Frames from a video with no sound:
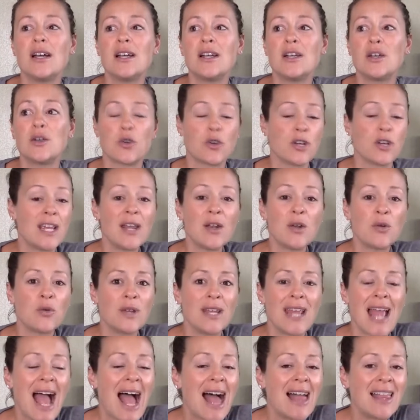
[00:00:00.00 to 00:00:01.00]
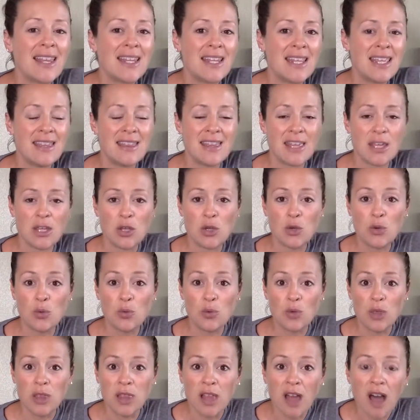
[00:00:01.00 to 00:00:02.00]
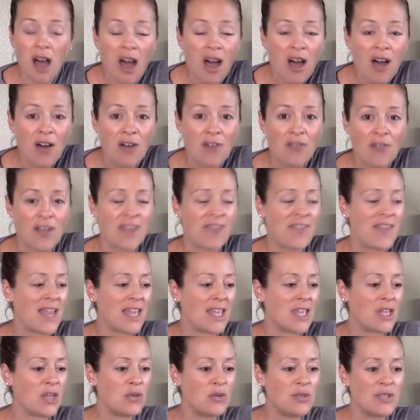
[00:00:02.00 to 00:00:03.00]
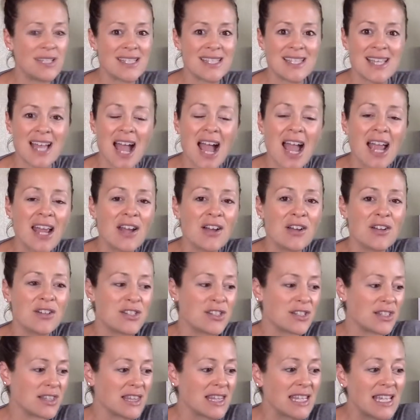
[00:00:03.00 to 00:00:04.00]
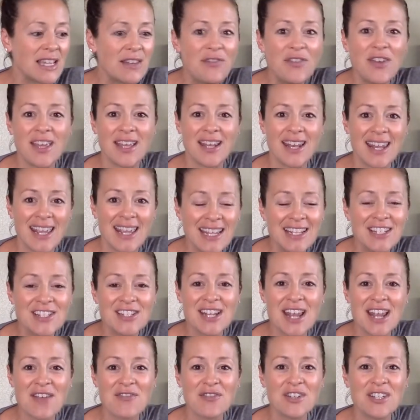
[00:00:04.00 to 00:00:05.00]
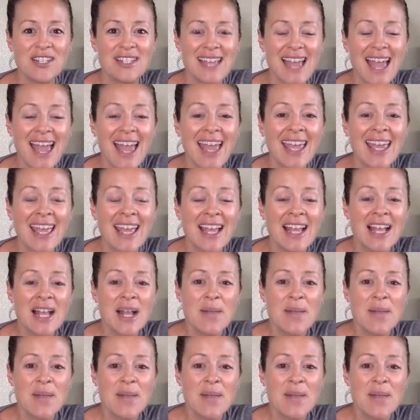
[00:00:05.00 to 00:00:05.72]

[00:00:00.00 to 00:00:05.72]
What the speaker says: create a reality that you love and that you desire to live in each and every day